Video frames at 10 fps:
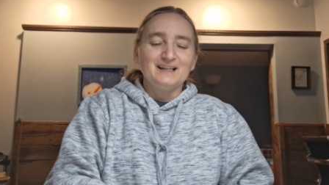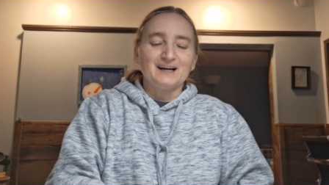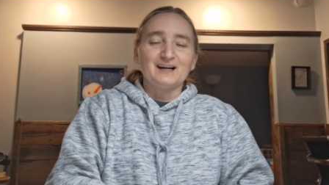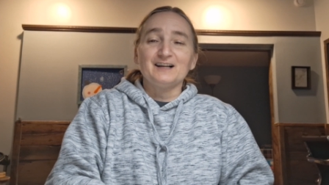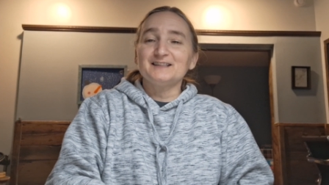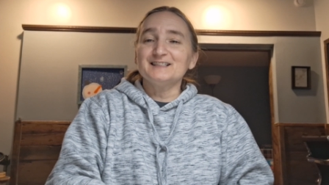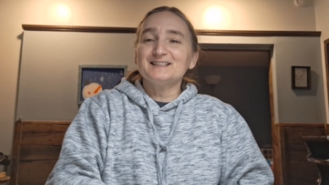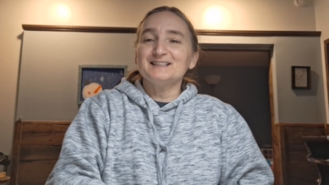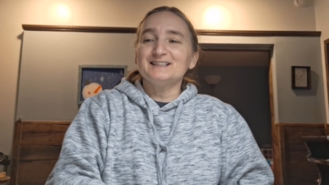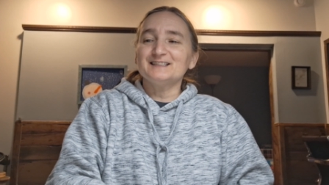uh,
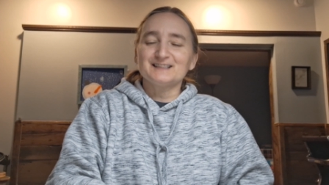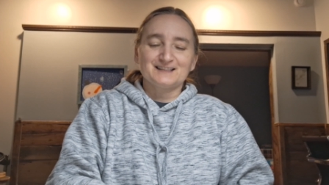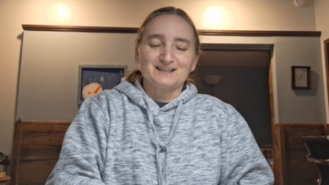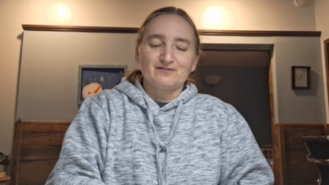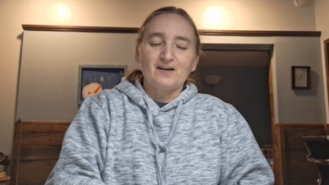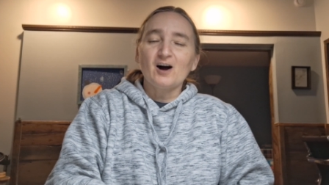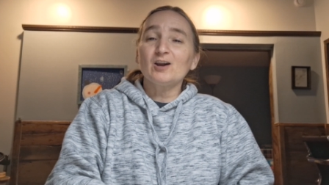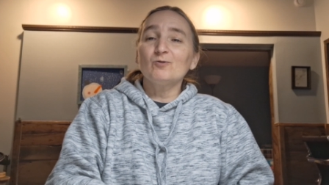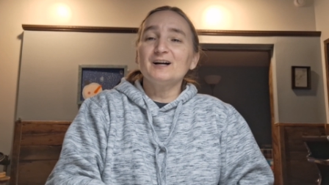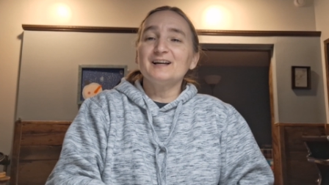this is
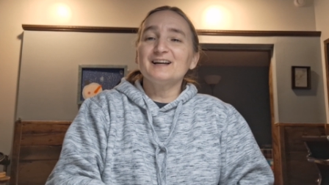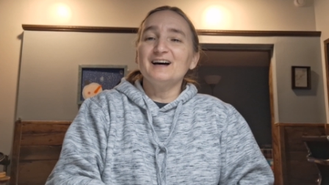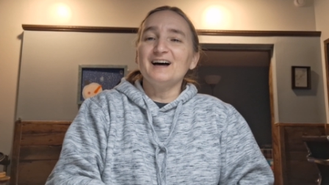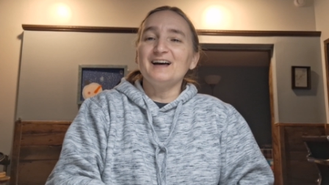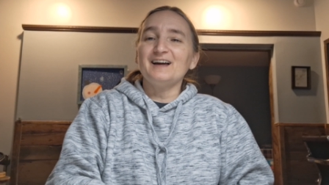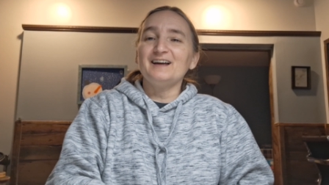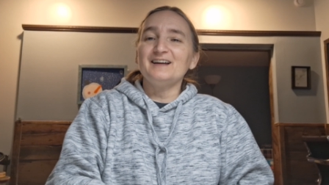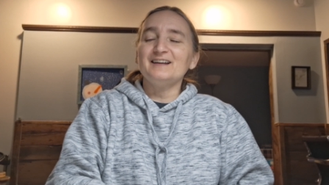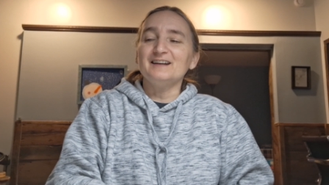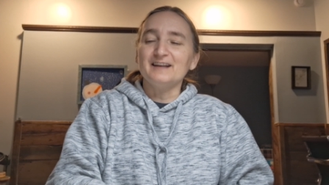following
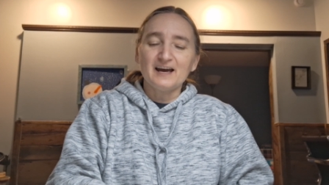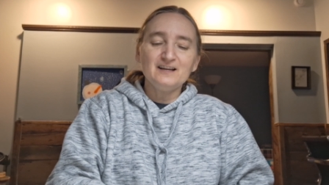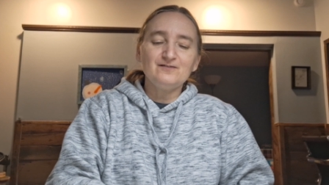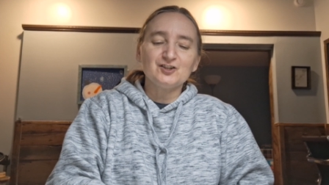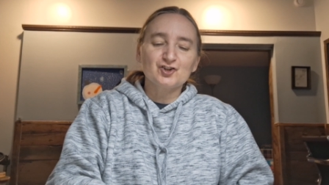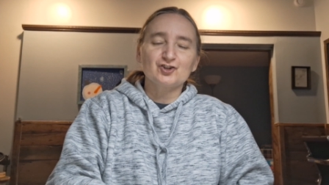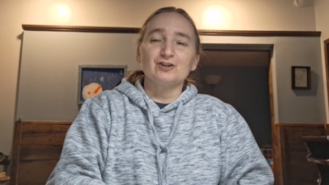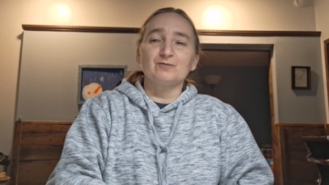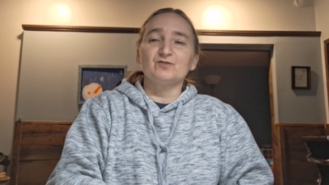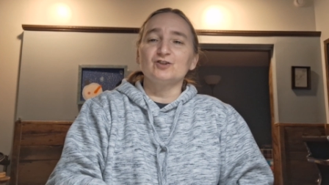a Navy
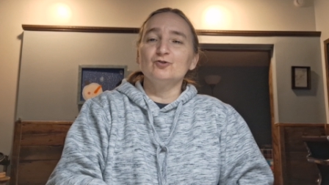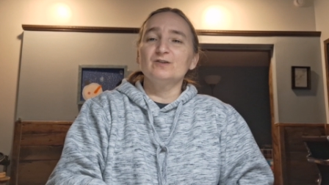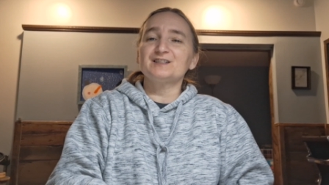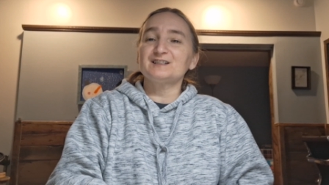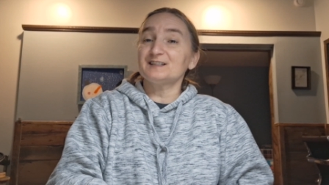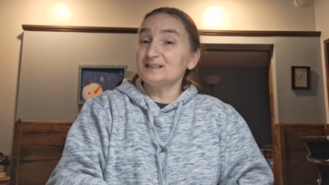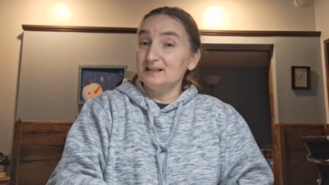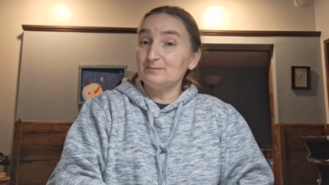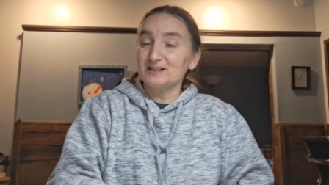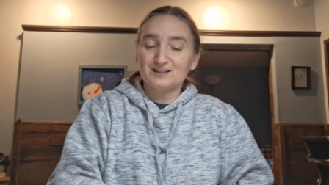ship, the USS
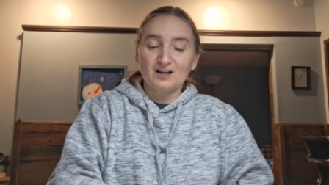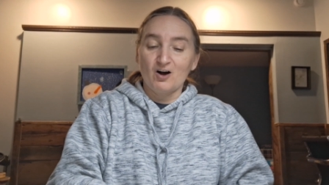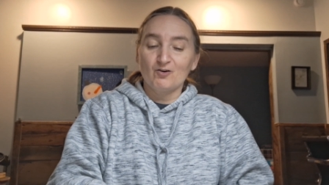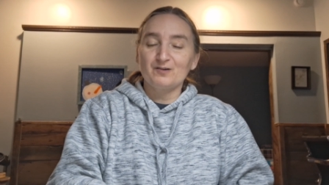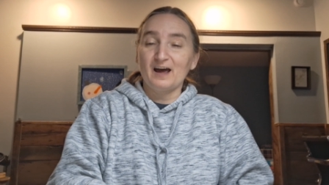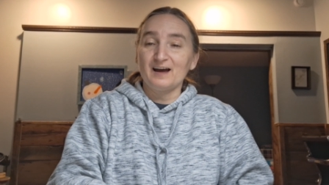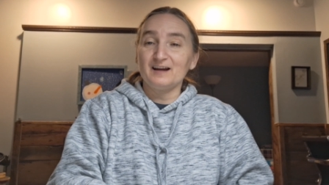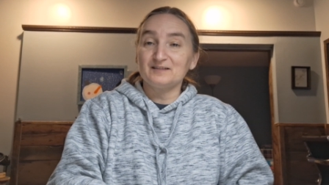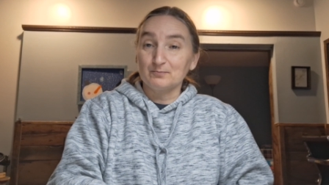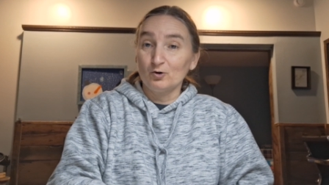Nimitz, on
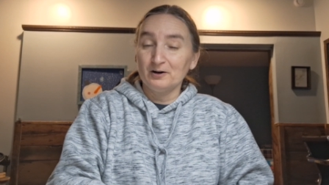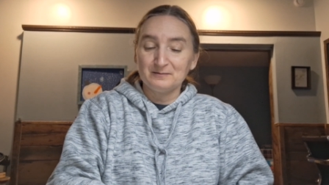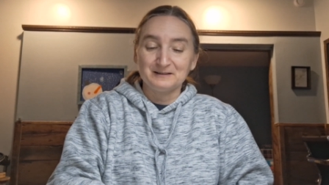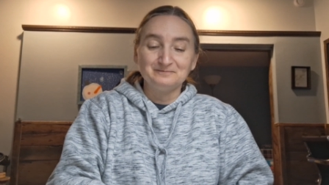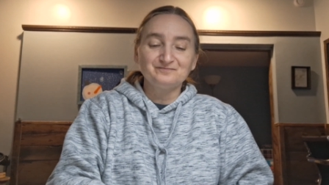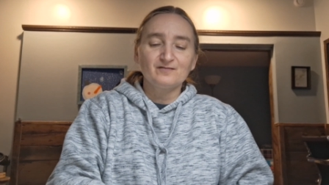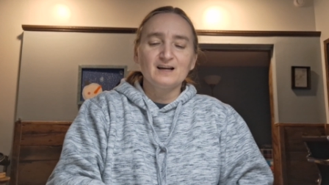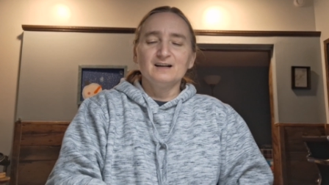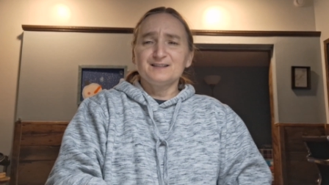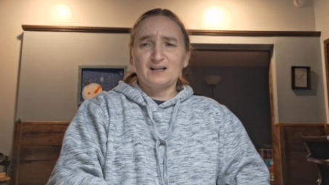a deployment.
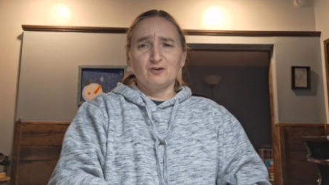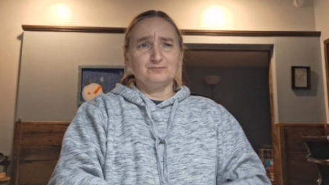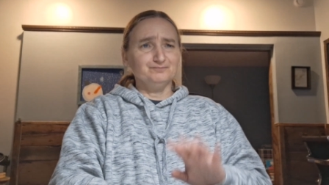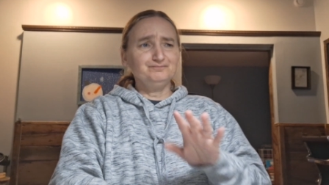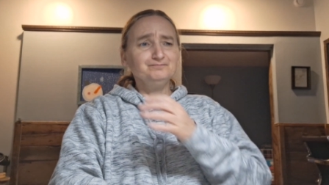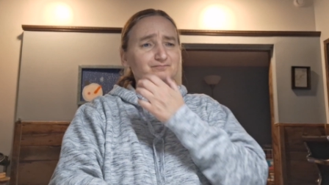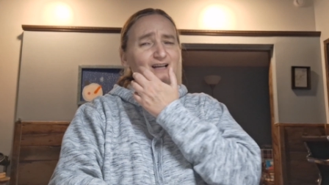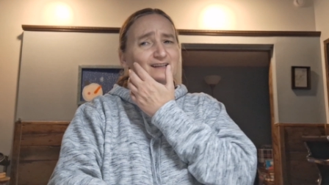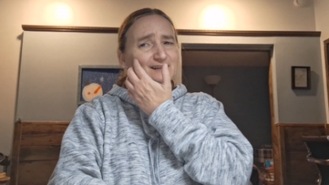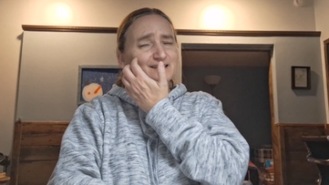So
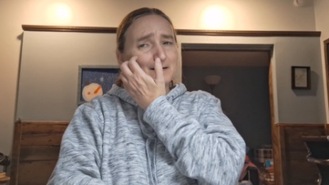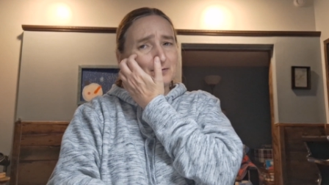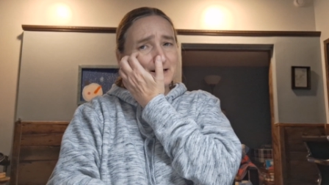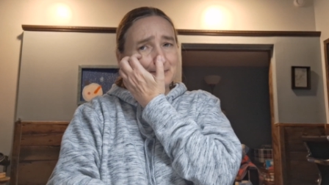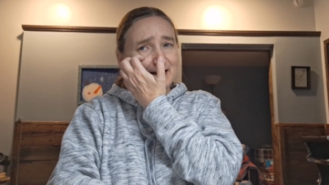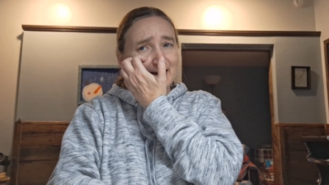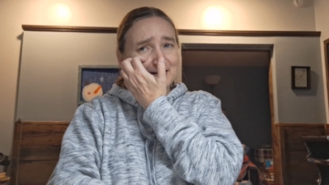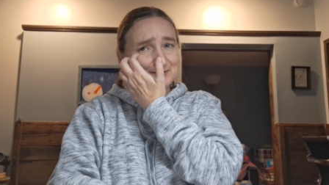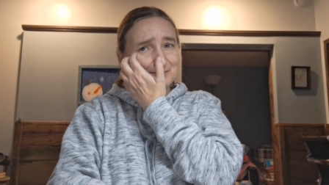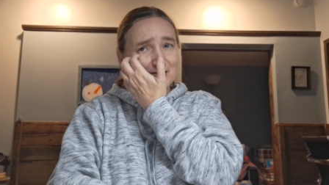I think they bleep it
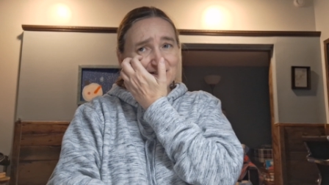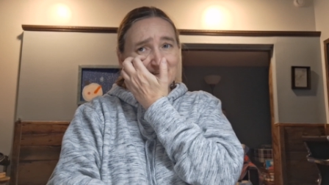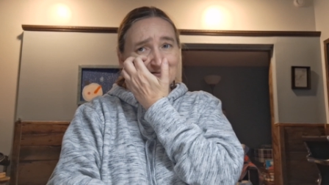out, most